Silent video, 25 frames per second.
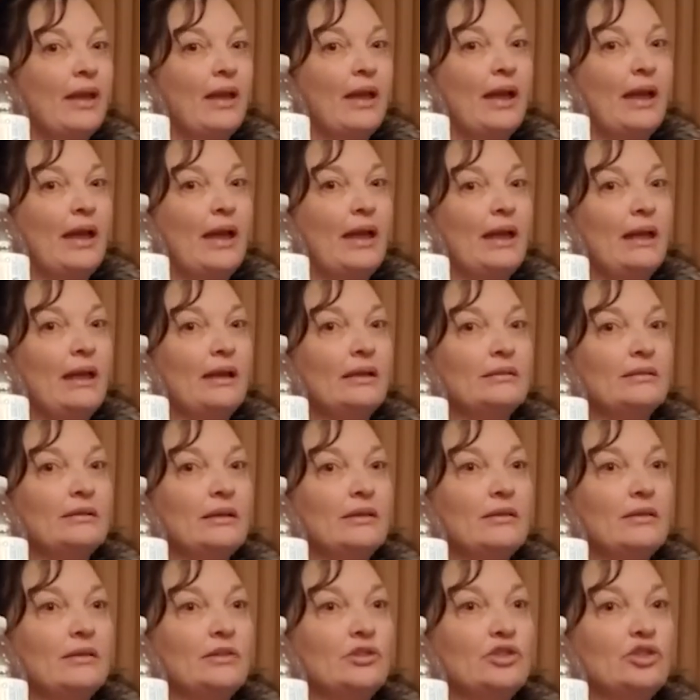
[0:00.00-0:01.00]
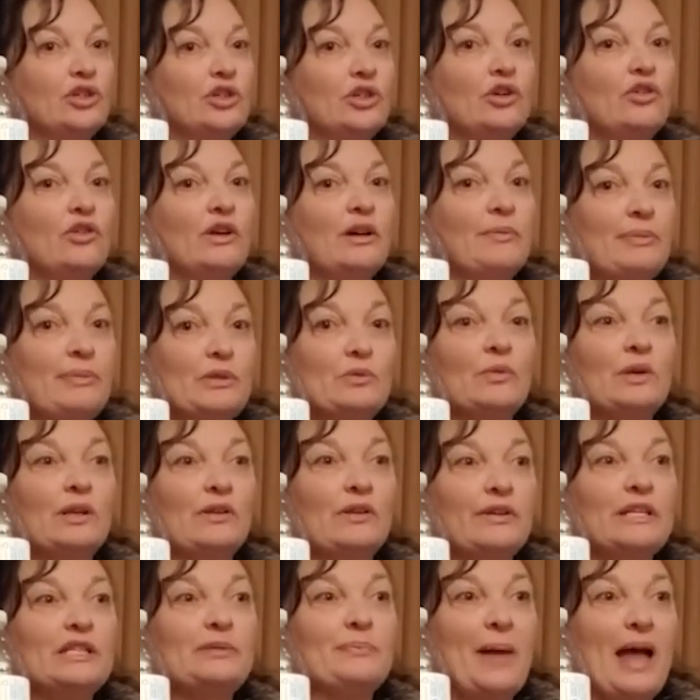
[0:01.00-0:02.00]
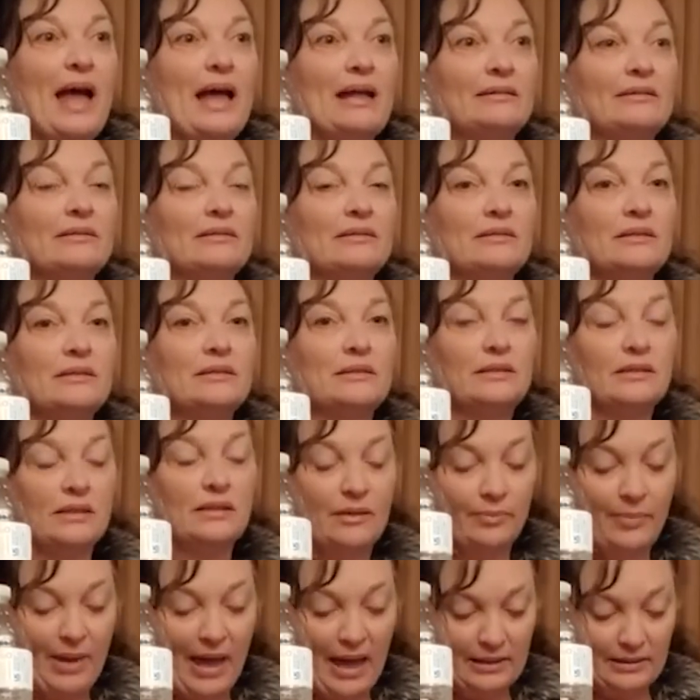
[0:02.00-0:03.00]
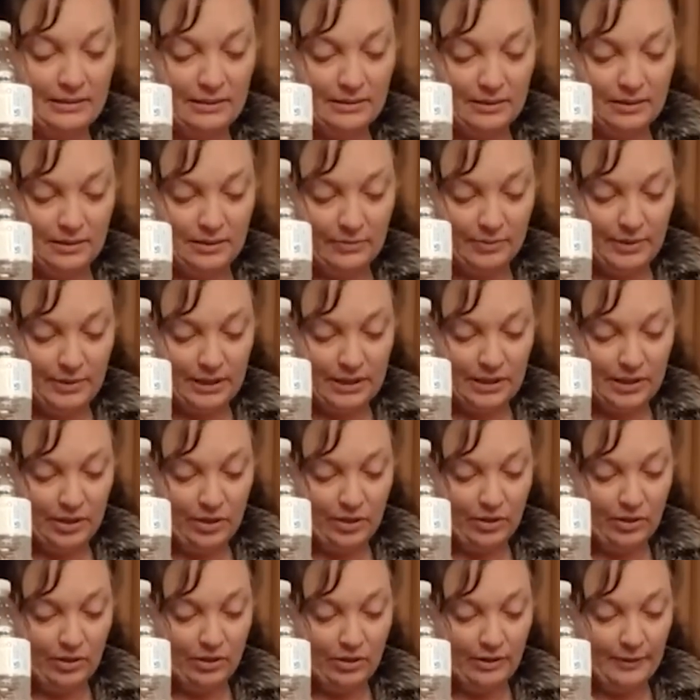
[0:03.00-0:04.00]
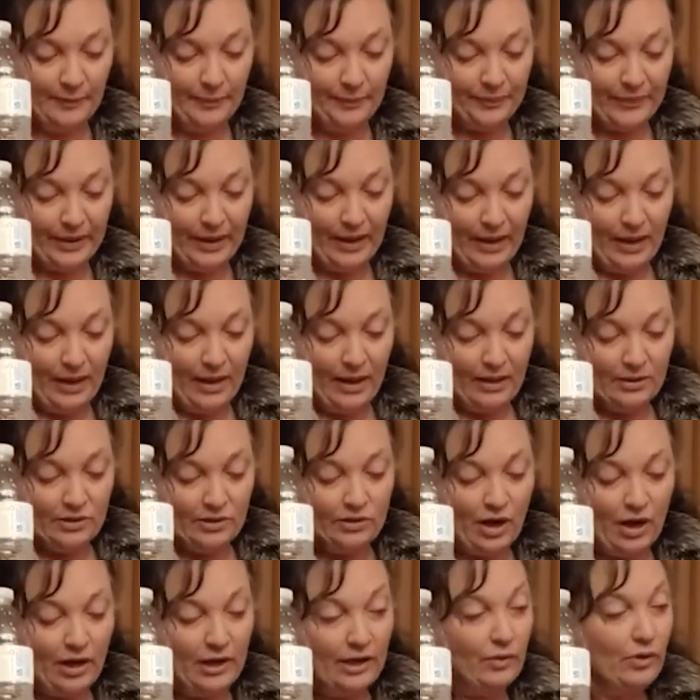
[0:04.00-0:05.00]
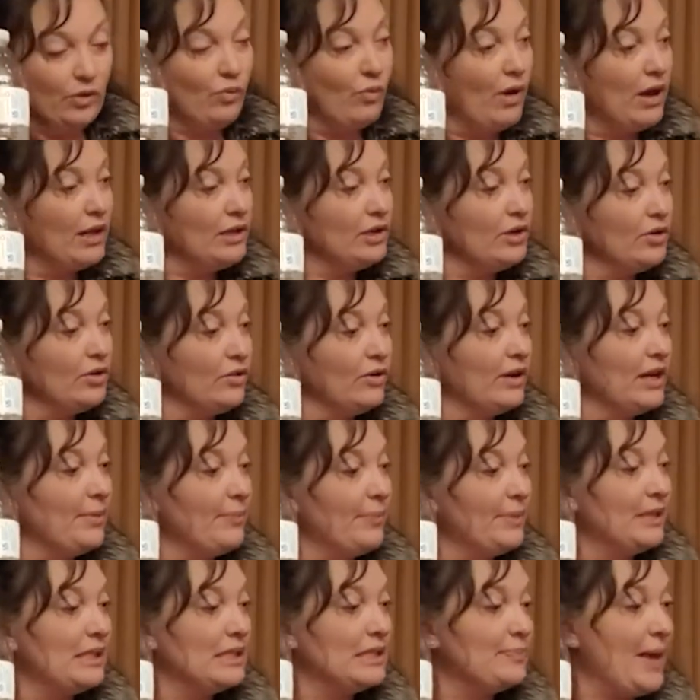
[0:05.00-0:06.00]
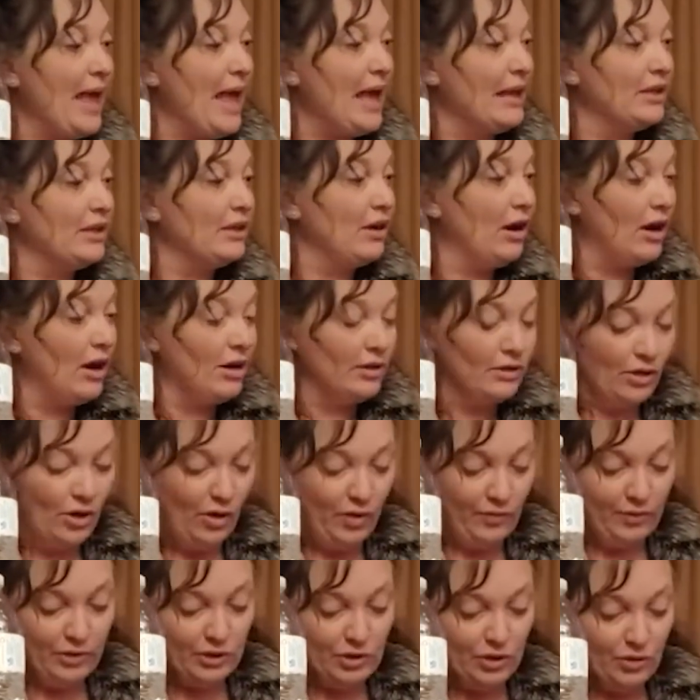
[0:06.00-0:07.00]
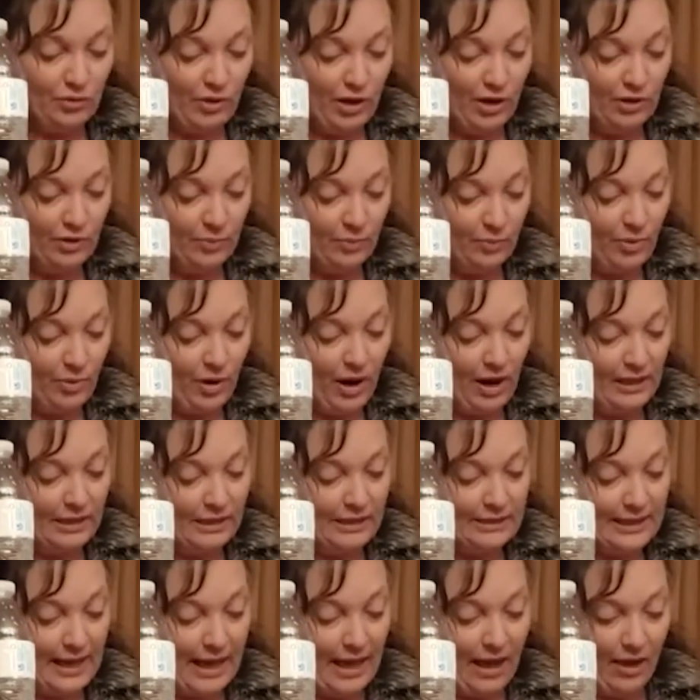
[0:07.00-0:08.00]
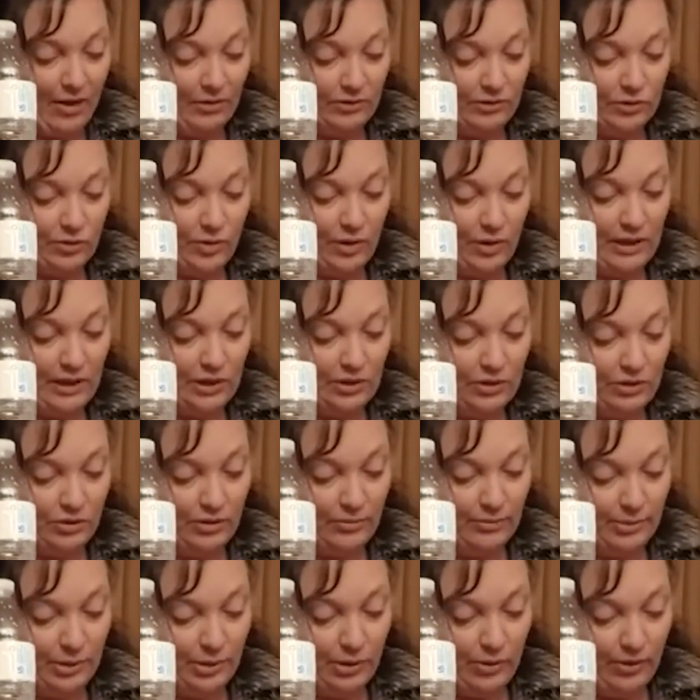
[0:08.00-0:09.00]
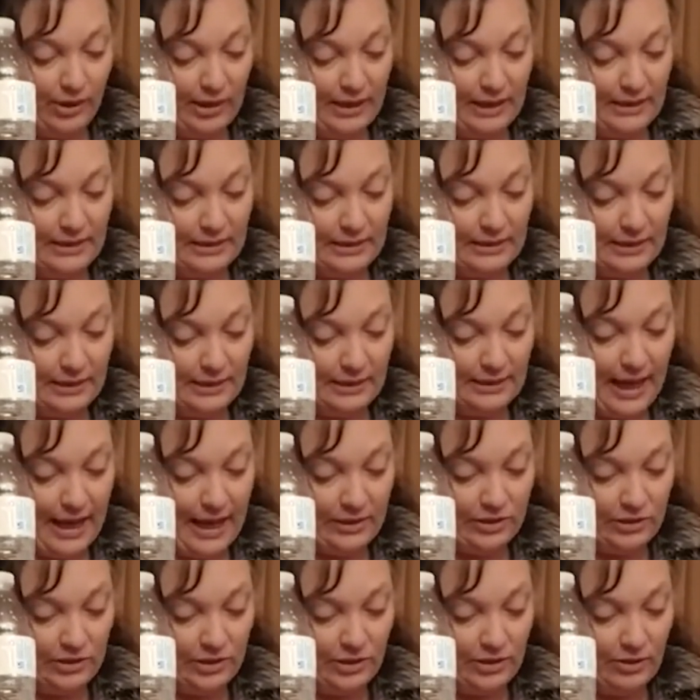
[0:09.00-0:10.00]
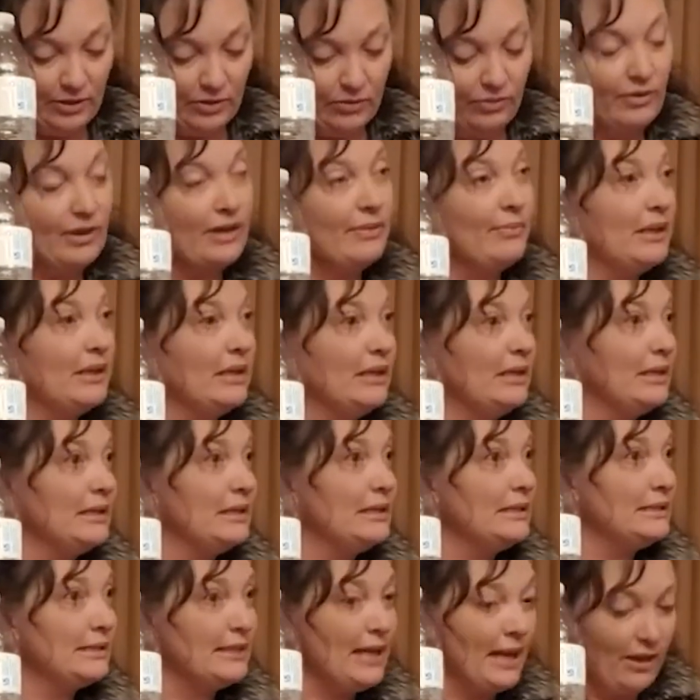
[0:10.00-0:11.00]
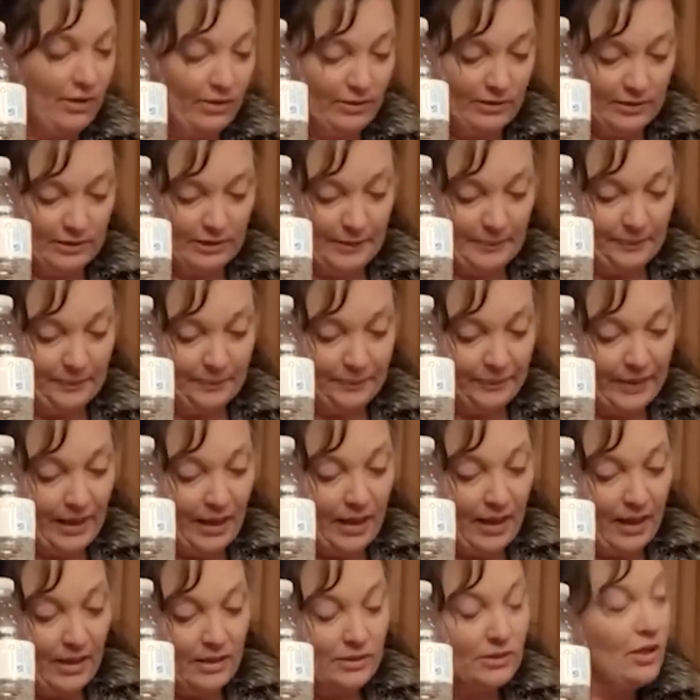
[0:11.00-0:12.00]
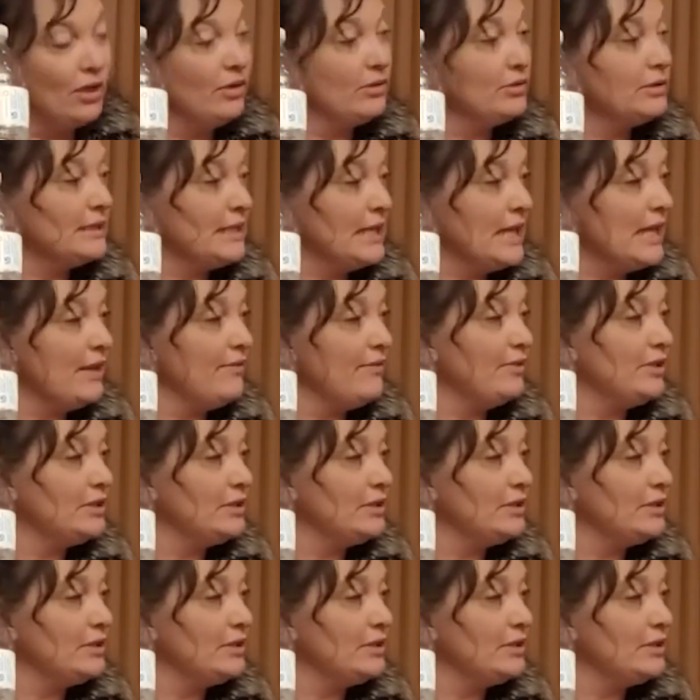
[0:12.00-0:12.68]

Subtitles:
and the Sure Grip is one of his patented material. Starting with 1 grip in his backyard to over 200 products now, 22 employees, and last year 3 million in sales. So Steve, you